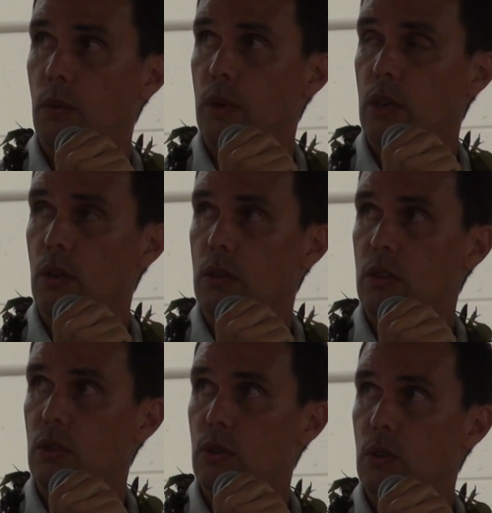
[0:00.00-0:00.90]
we all
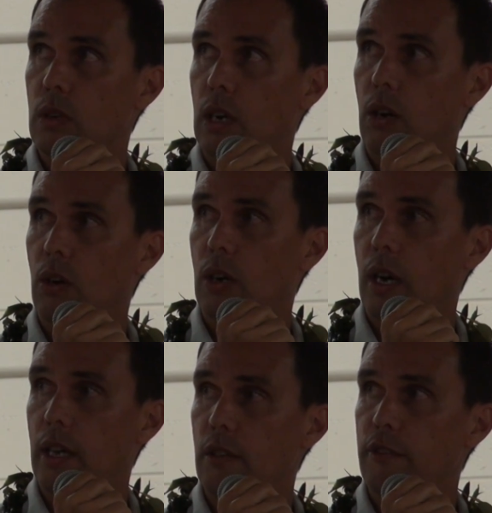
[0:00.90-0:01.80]
know
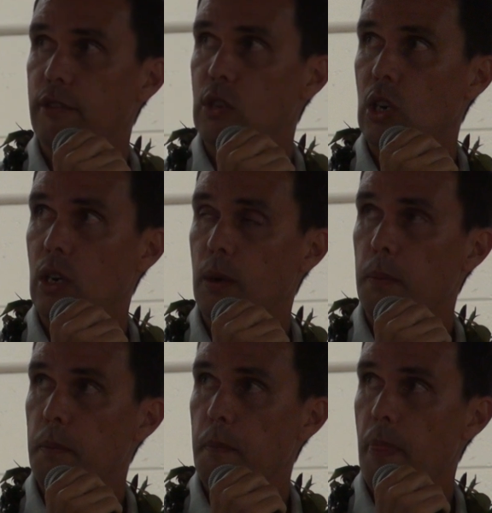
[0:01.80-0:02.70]
Okahi
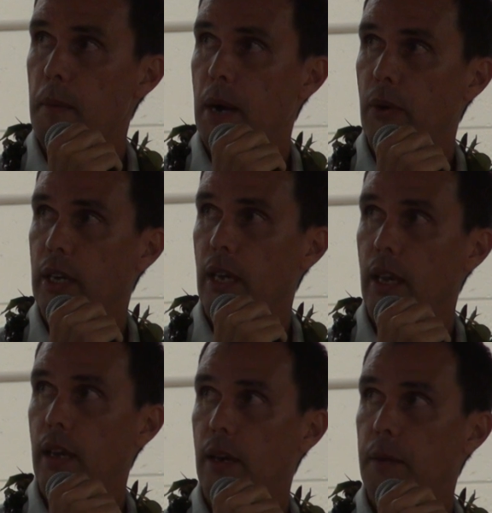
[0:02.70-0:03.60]
from the Mauna
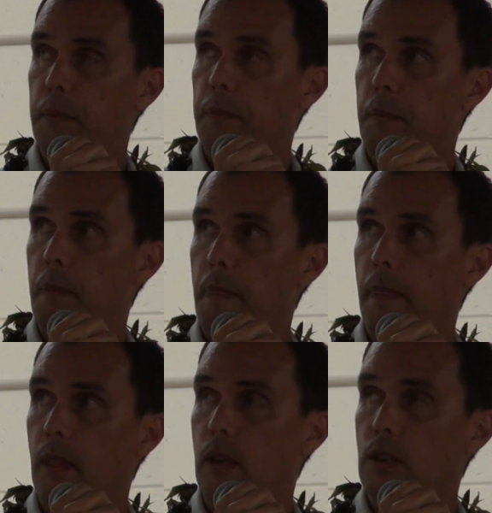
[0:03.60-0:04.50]
Kea
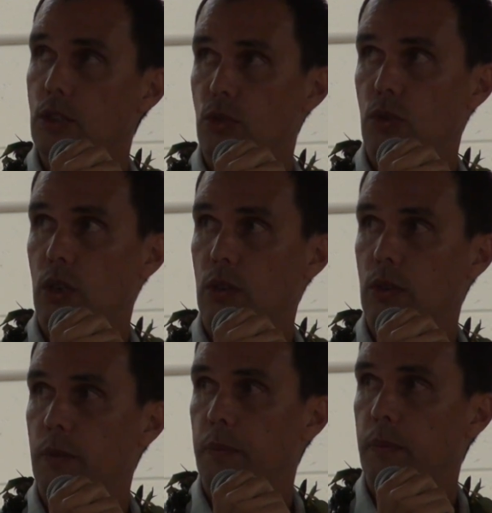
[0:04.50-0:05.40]

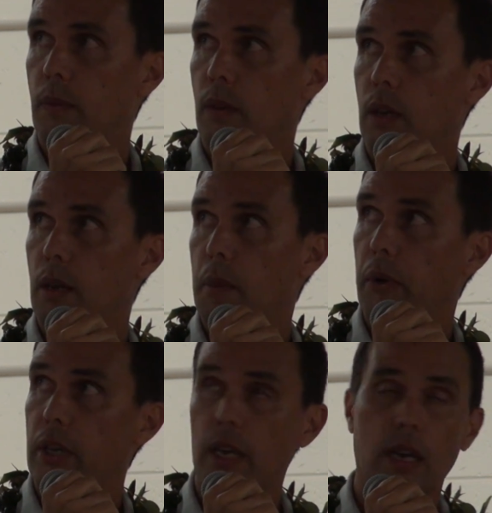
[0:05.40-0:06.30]
struggle, and
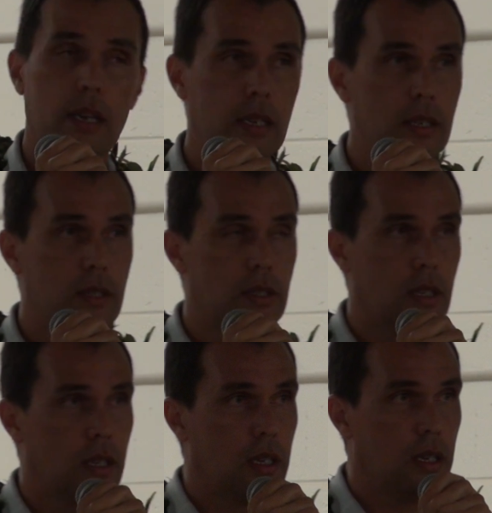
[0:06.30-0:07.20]
Mauna Kea
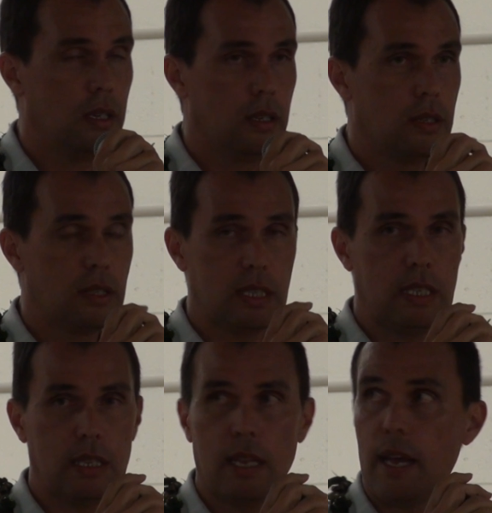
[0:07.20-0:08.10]
is
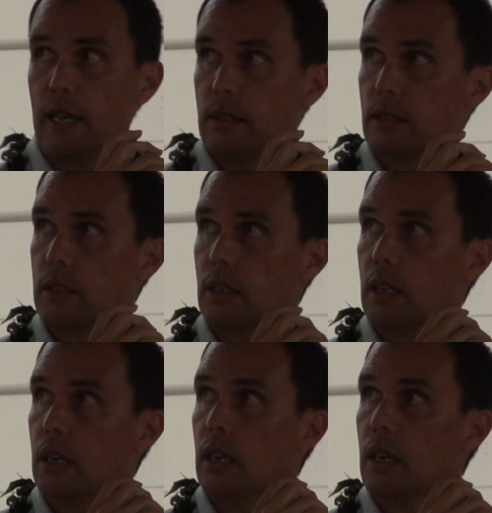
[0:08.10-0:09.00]
ceded lands.
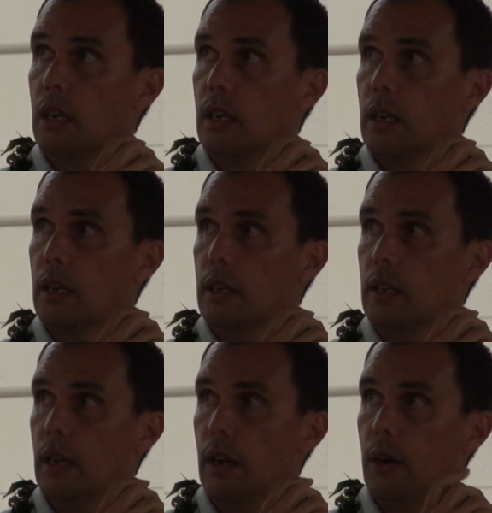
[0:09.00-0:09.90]

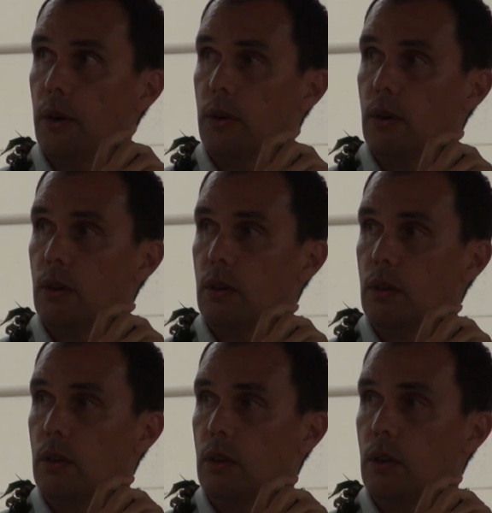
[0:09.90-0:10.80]
Now,
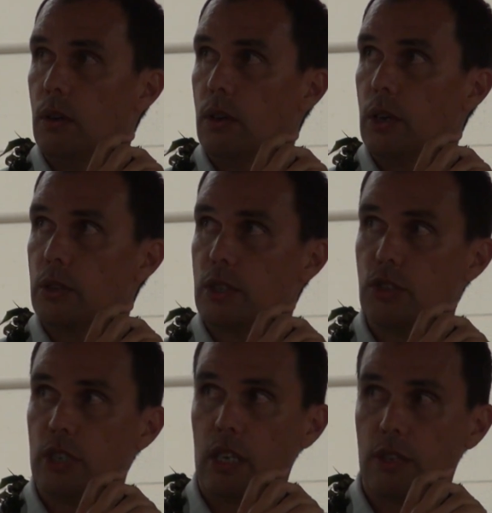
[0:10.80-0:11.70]
here's a
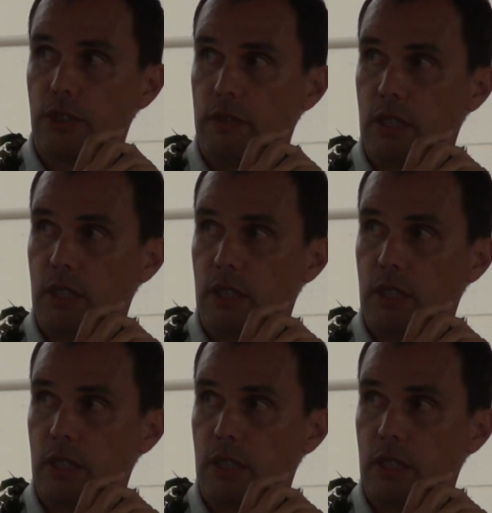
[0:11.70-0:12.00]
genealogy of